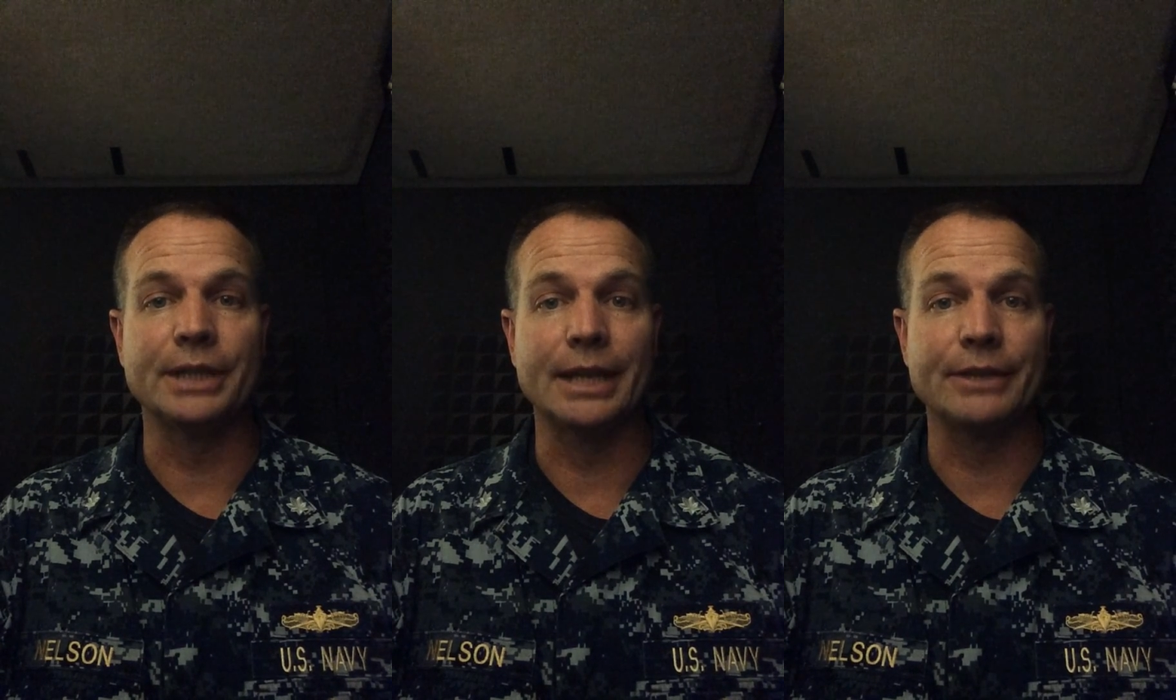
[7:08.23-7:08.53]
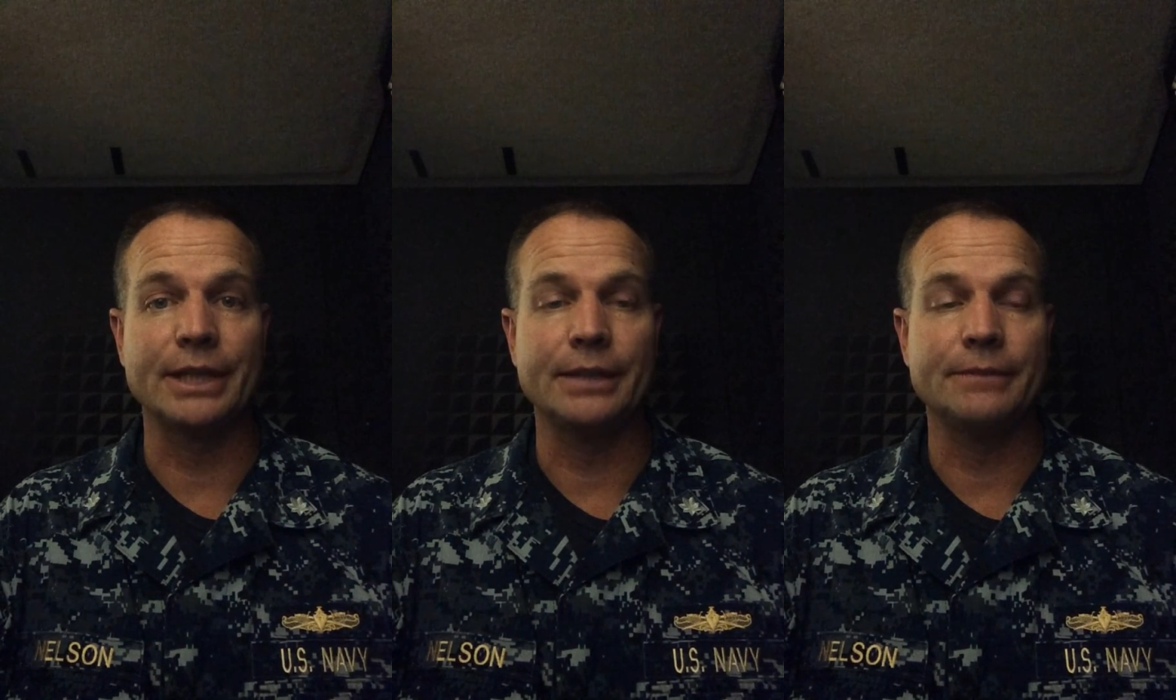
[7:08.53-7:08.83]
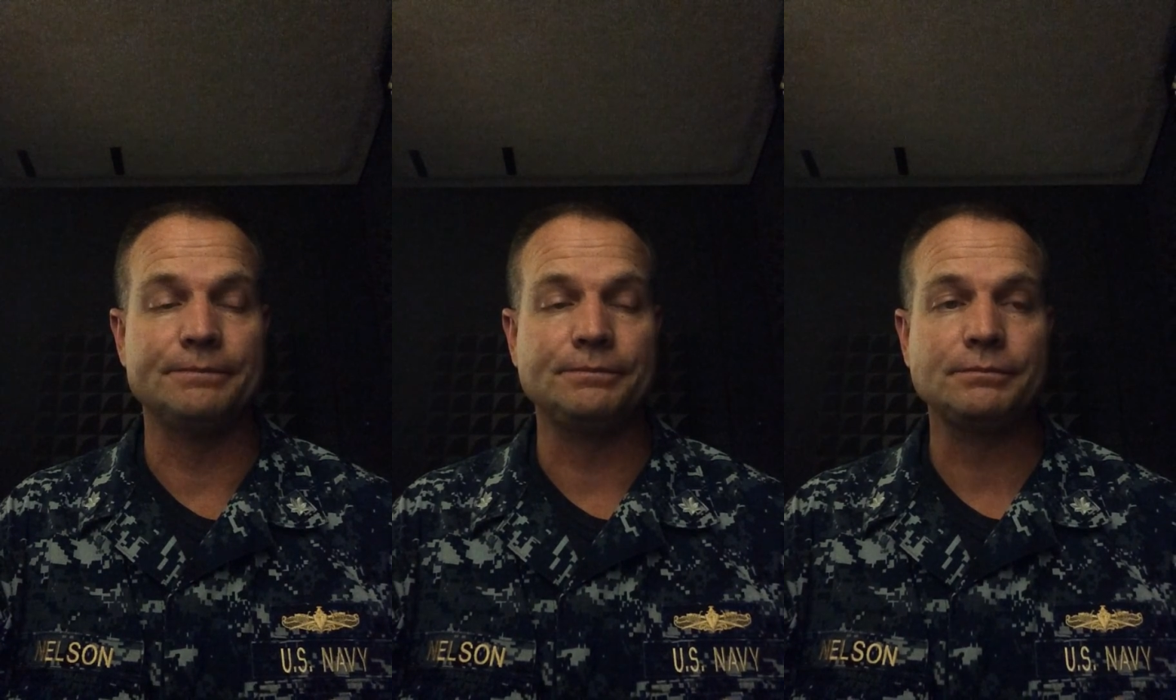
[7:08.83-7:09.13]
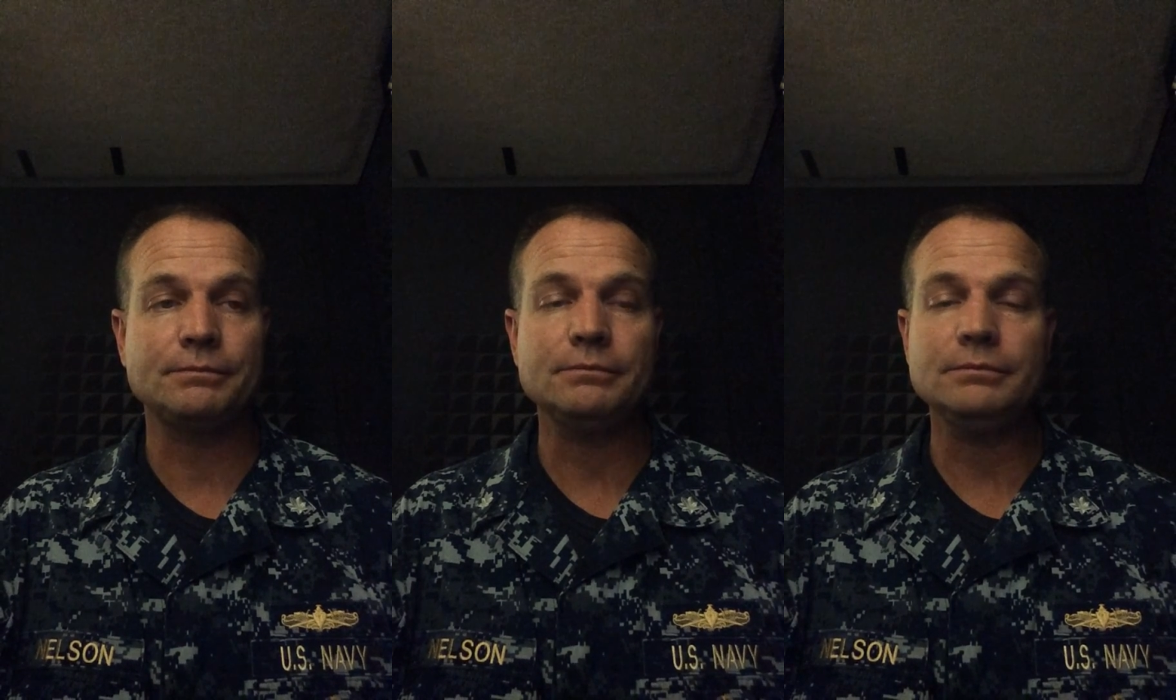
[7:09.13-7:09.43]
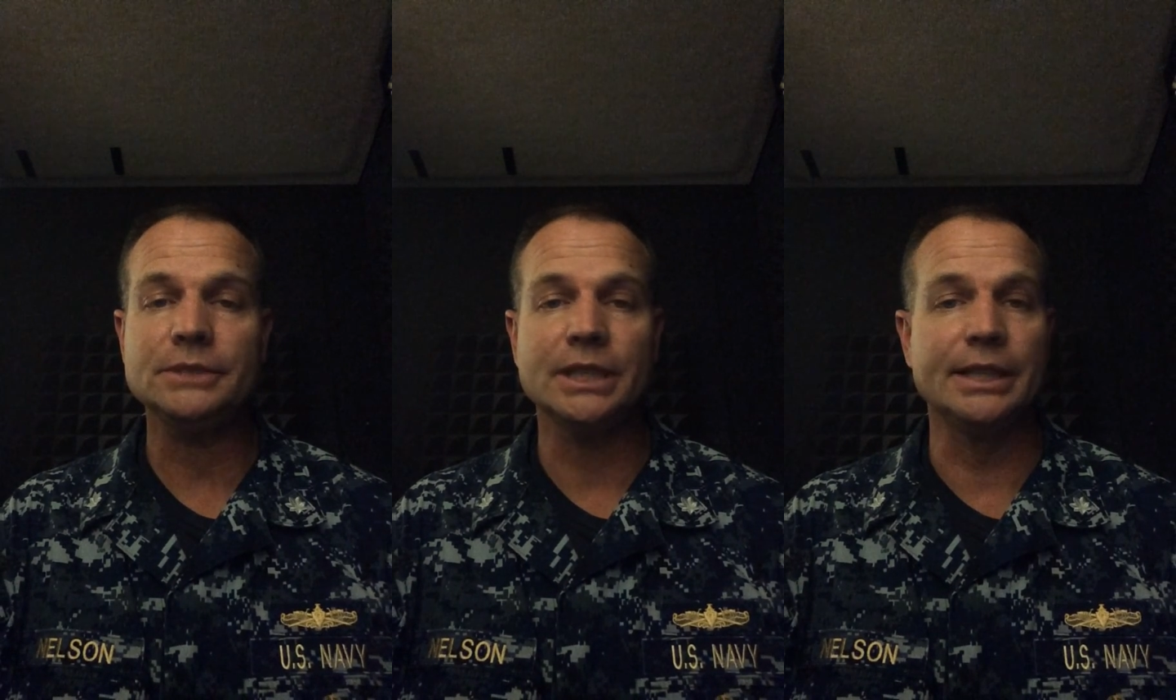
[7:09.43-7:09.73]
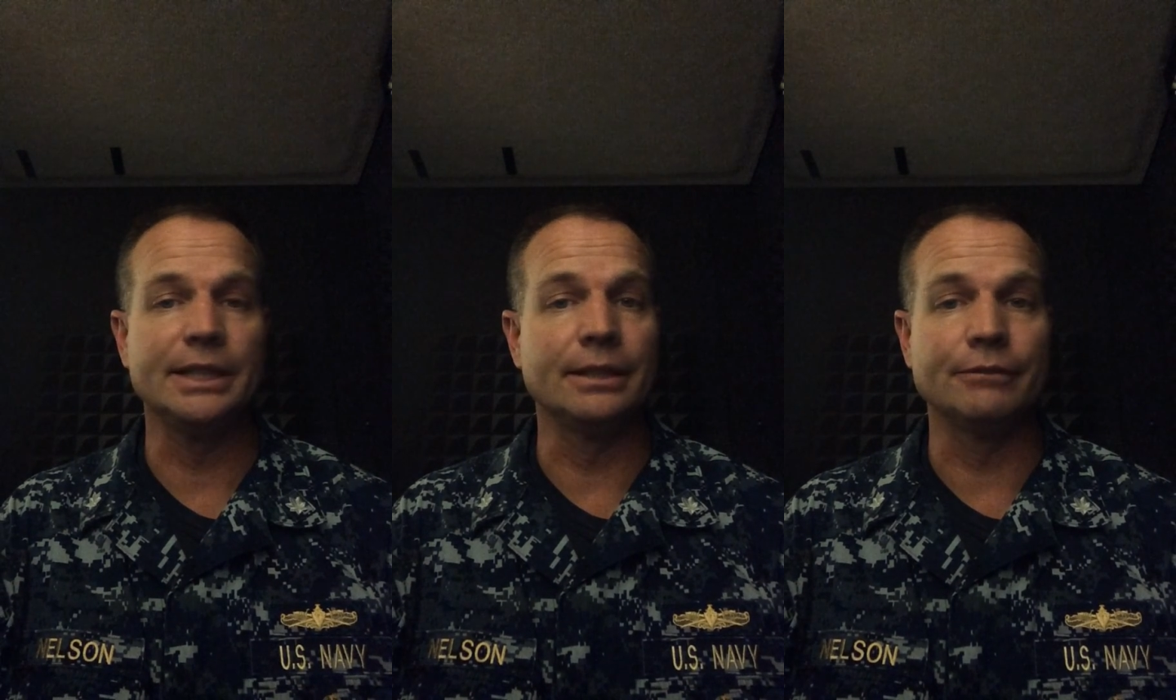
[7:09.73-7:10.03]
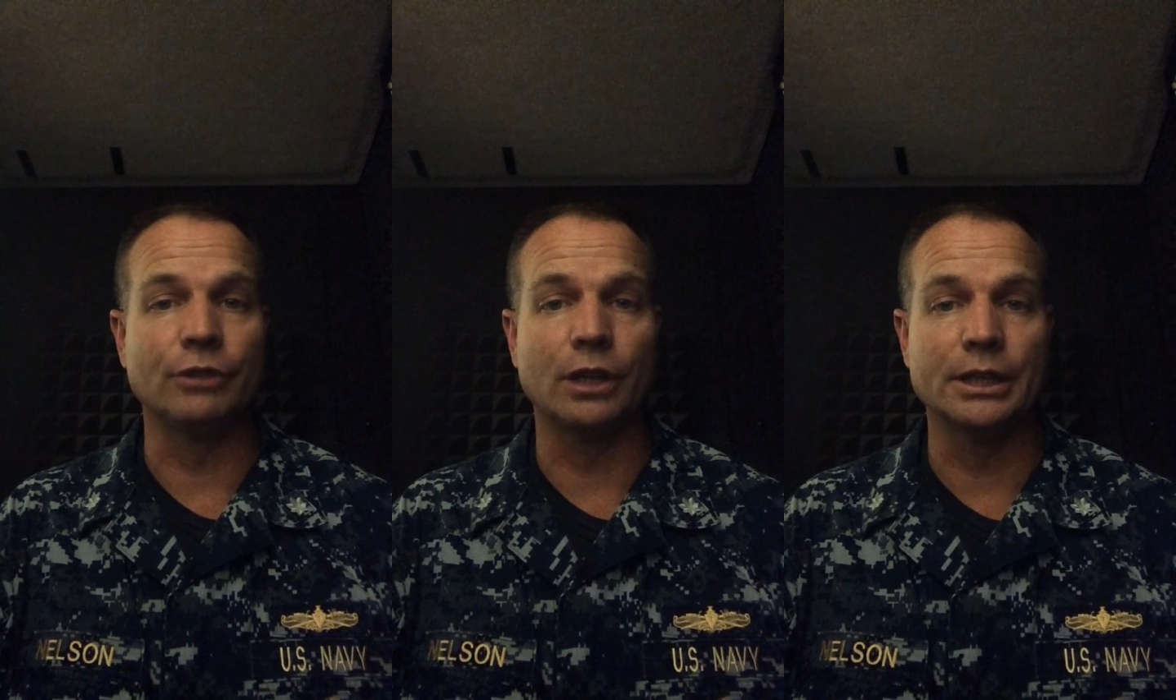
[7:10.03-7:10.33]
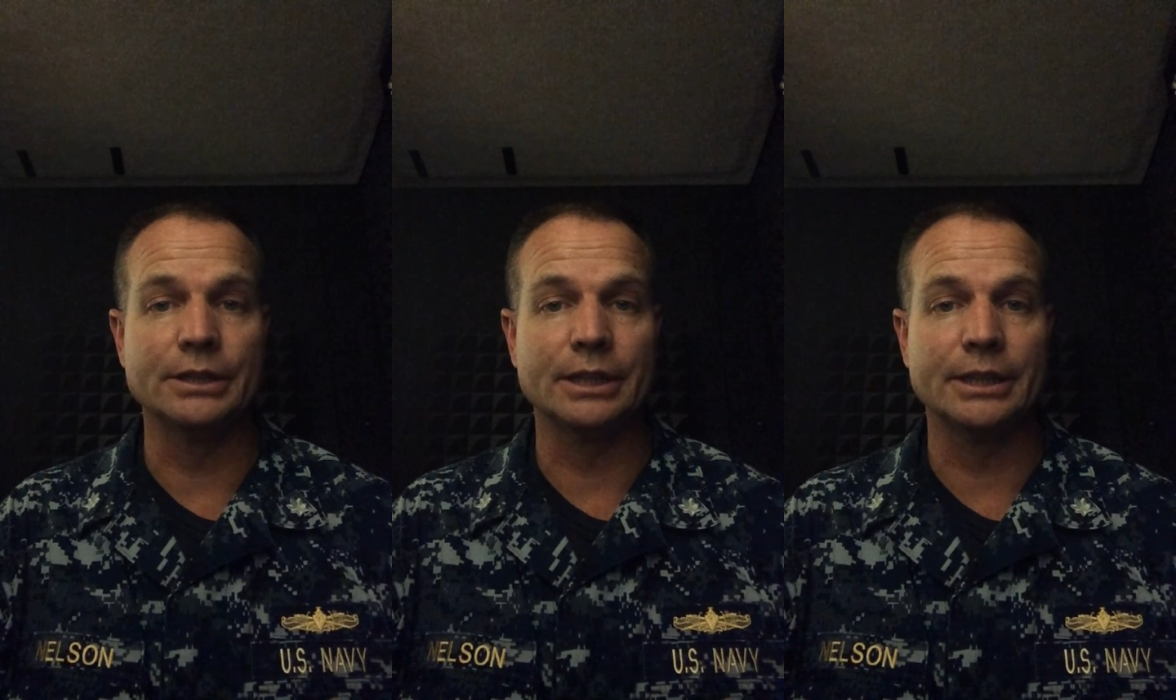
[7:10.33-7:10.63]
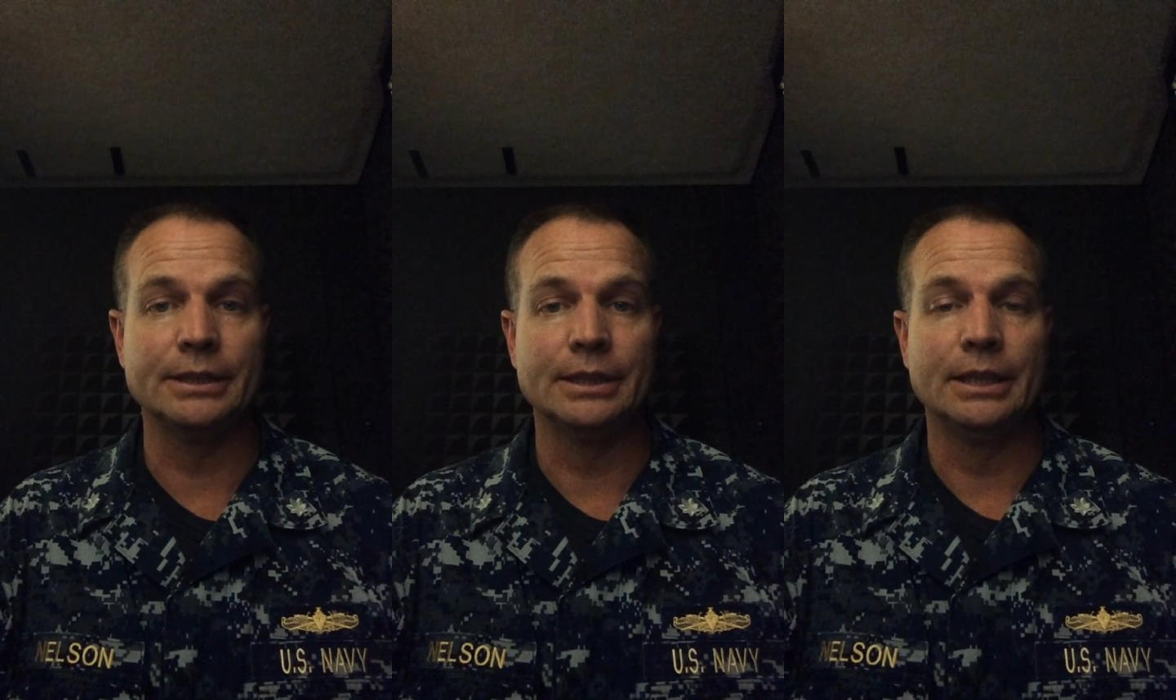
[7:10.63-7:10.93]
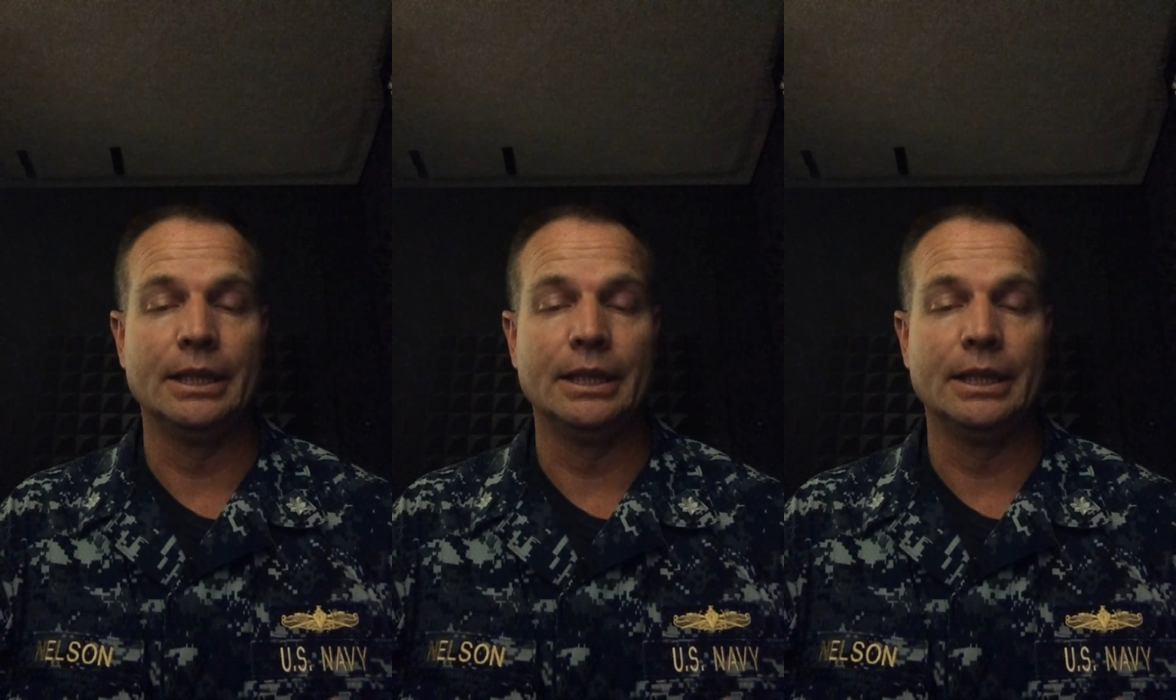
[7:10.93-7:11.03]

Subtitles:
navigate. He did it flawlessly.